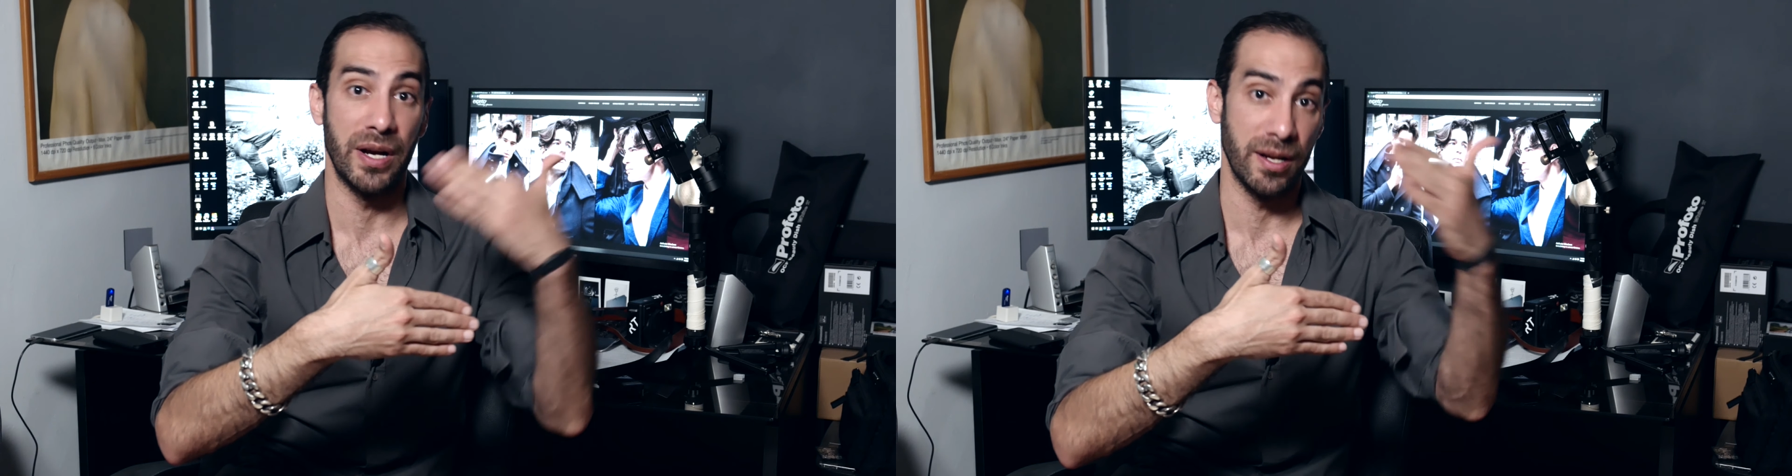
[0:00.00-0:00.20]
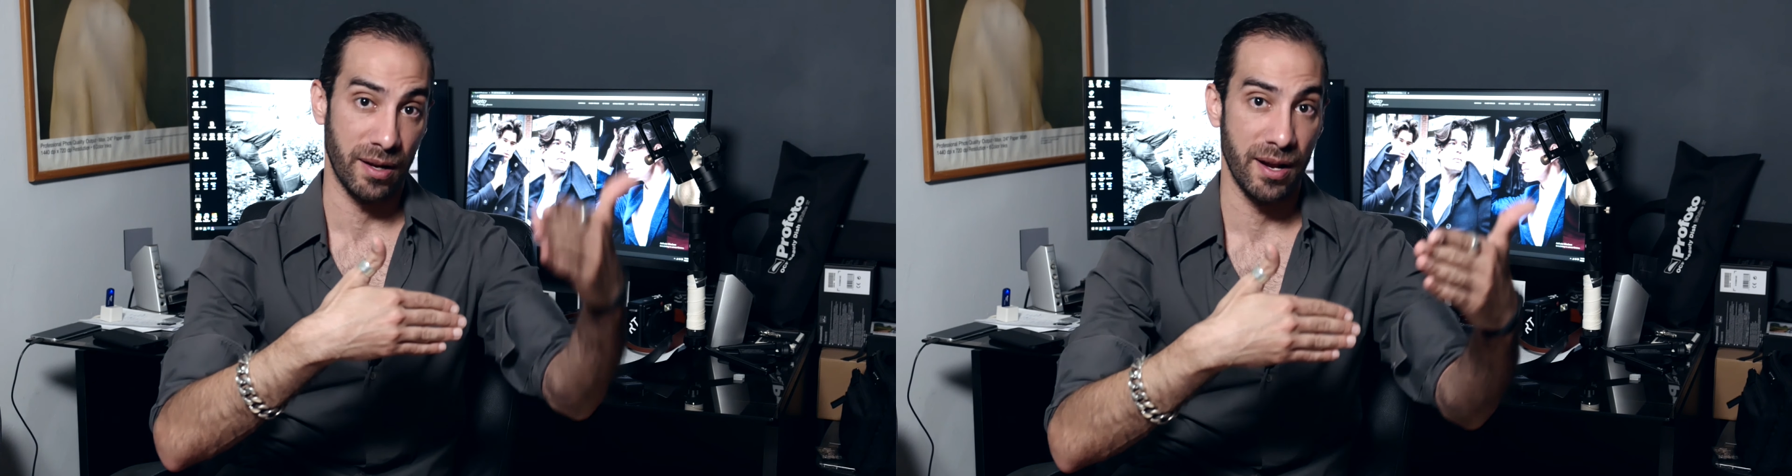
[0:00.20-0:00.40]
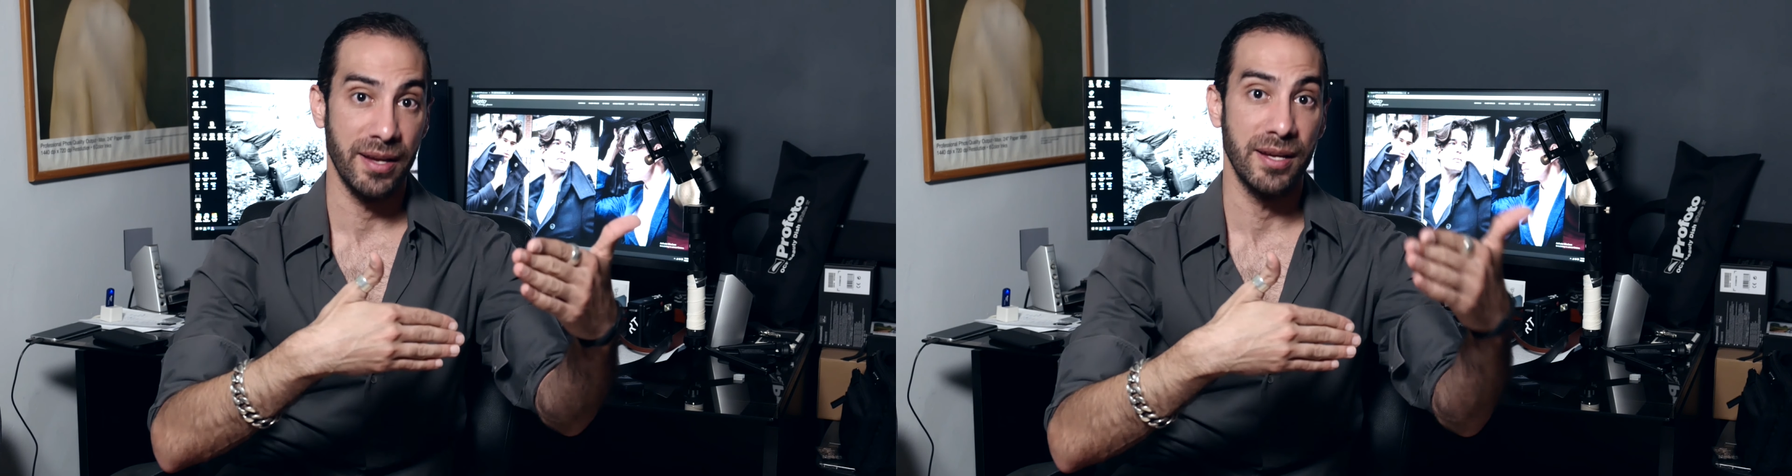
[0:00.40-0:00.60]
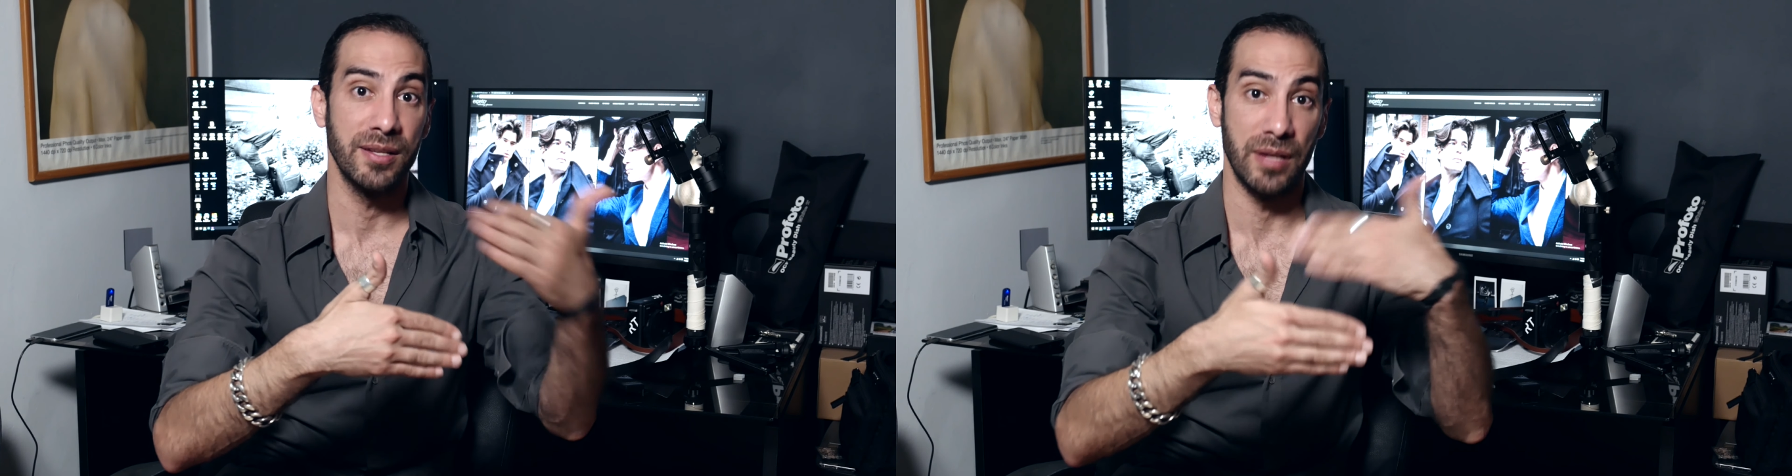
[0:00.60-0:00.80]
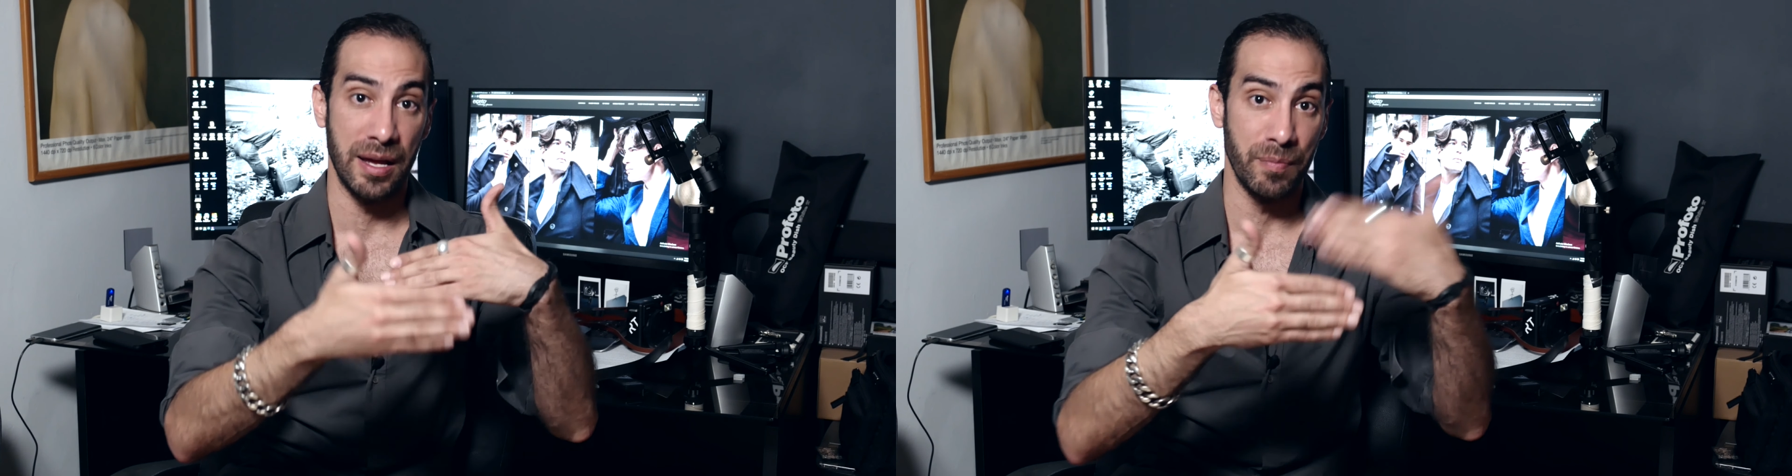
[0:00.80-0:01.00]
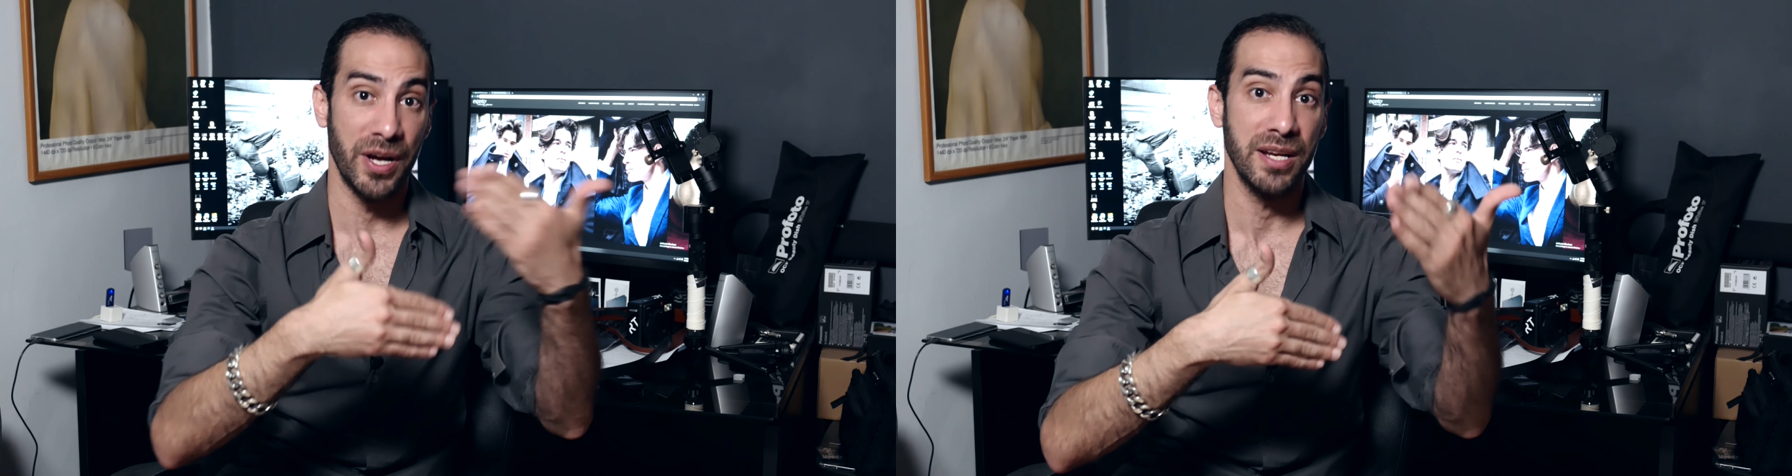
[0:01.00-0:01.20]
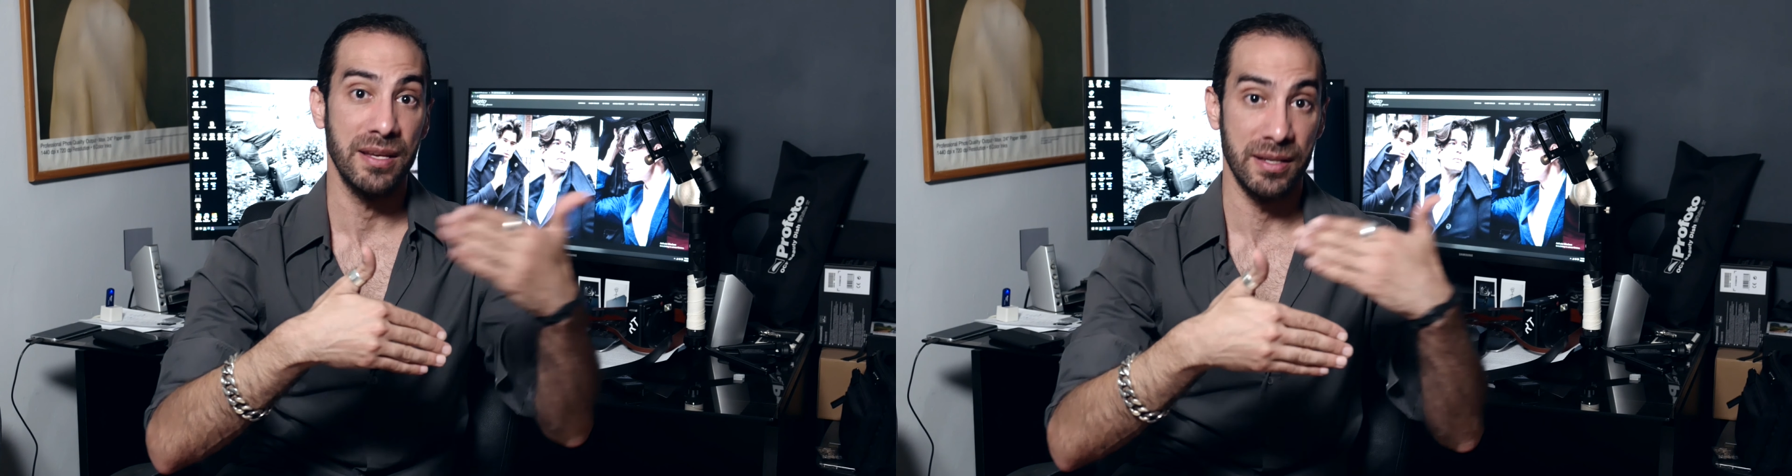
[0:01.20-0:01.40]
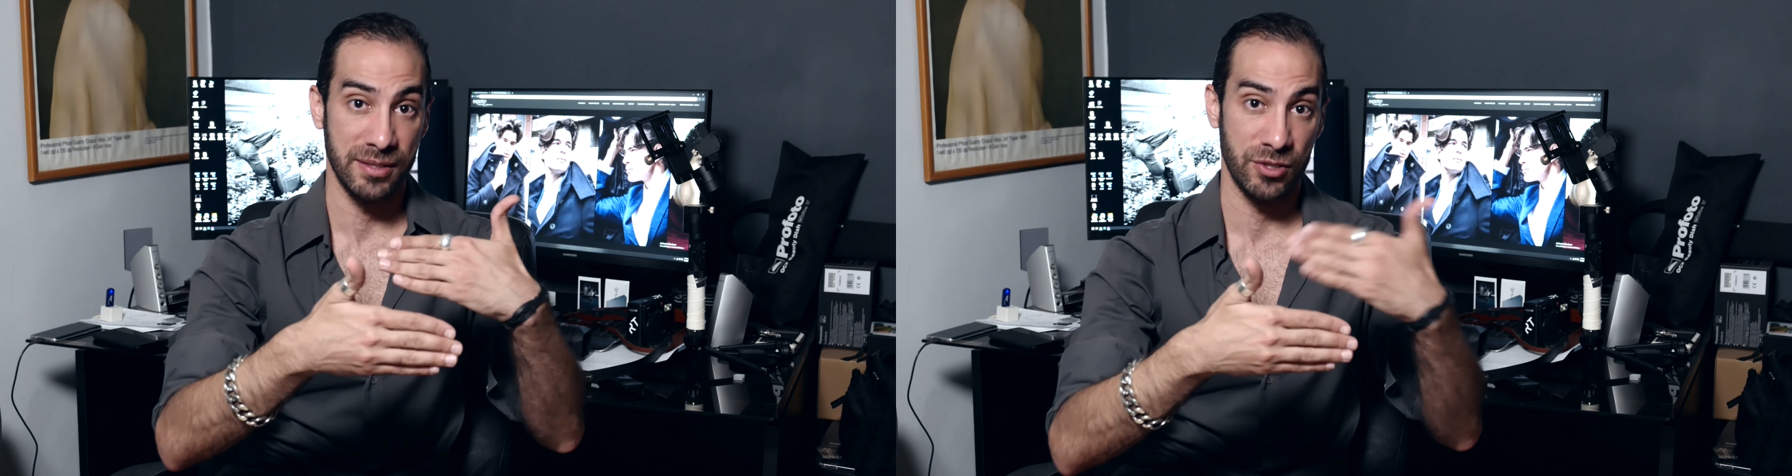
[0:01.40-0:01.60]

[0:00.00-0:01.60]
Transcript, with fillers: and a client and money in